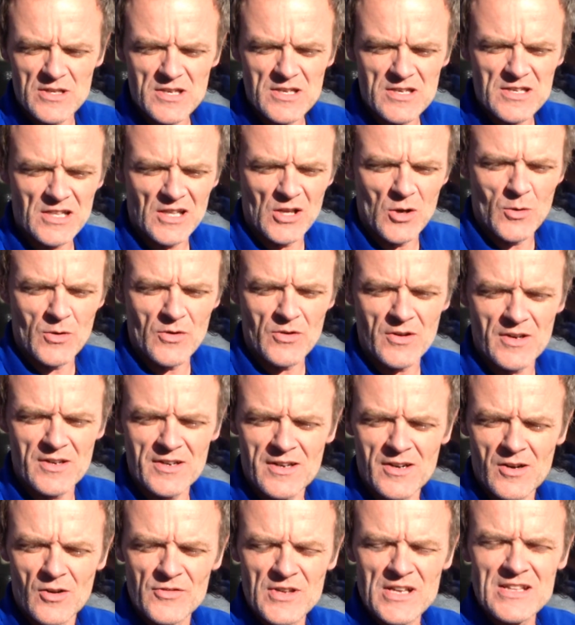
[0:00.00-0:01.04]
slower
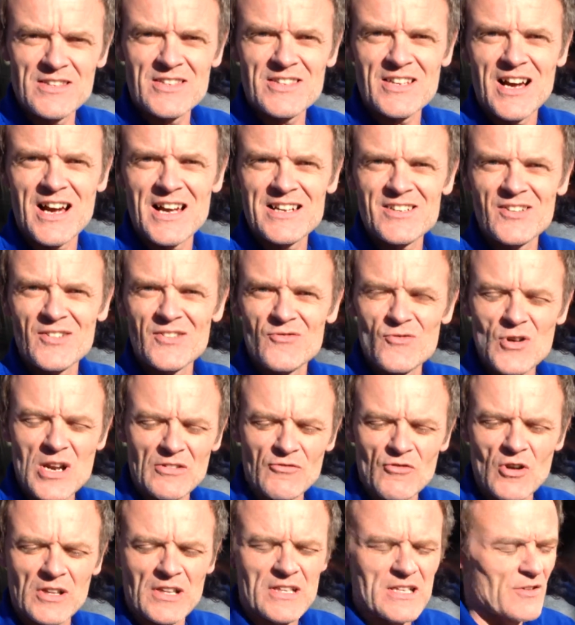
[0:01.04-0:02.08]
on the inside, you know,
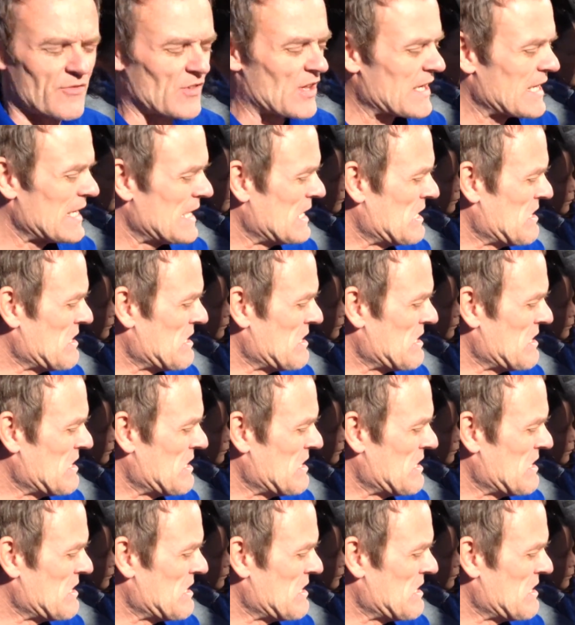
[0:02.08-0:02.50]
relatively.